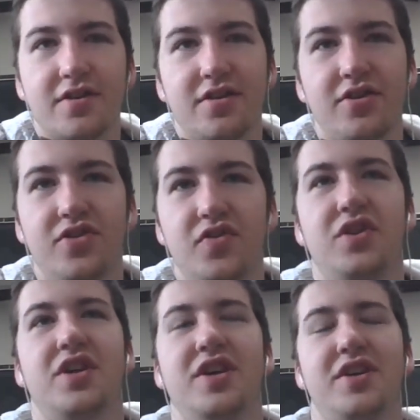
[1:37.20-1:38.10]
you look
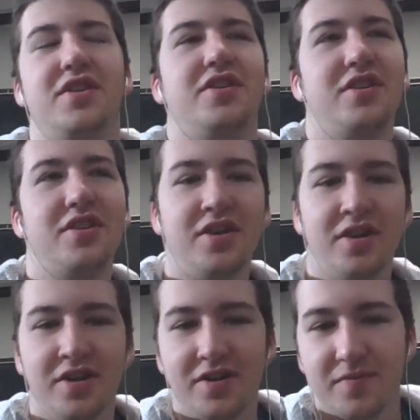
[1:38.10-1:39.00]
at
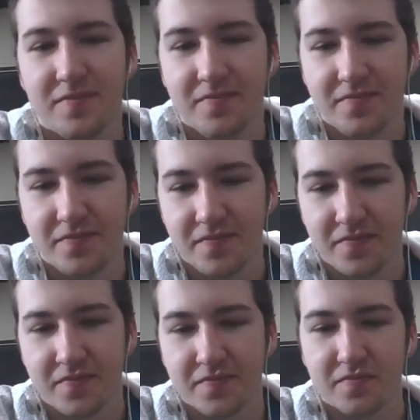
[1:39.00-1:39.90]
um,
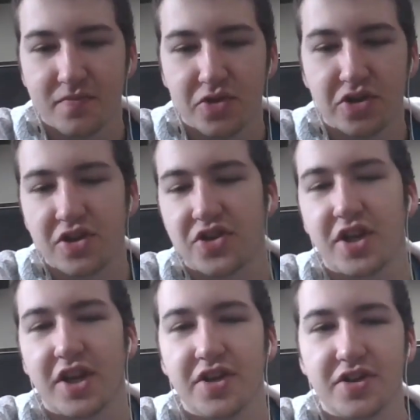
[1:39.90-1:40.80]
you look at the
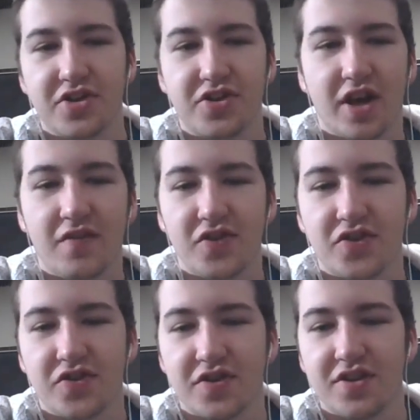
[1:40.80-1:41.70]
standings.
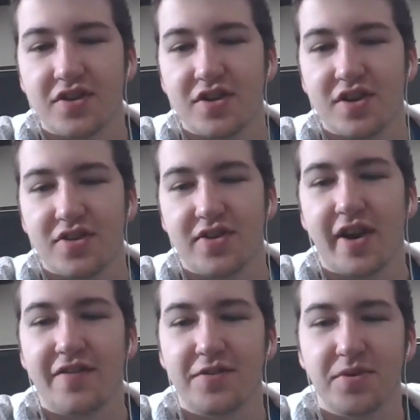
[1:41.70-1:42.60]
Obviously, there
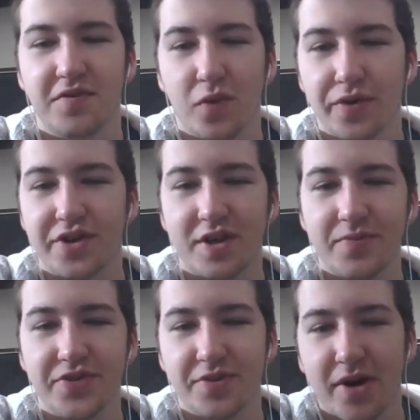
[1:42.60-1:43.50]
have to be 4 teams
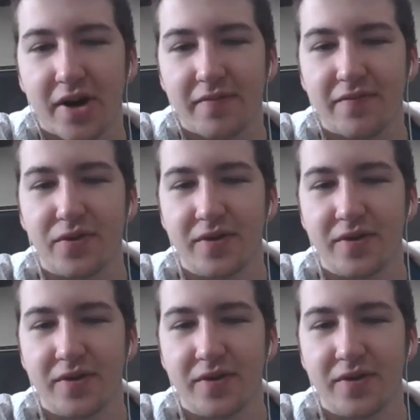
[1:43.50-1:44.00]
in the bottom four,